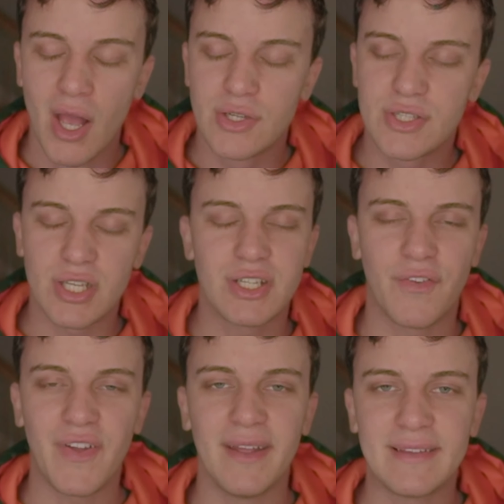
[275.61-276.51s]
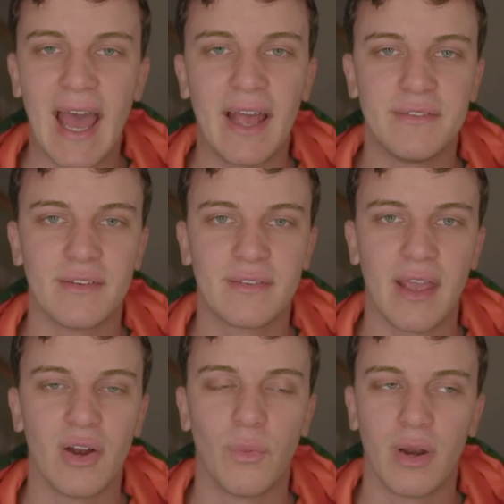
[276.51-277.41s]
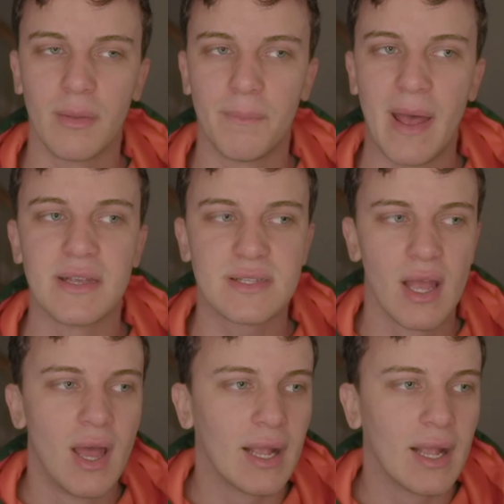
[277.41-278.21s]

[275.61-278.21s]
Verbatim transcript: just such a fantastic skater one of the best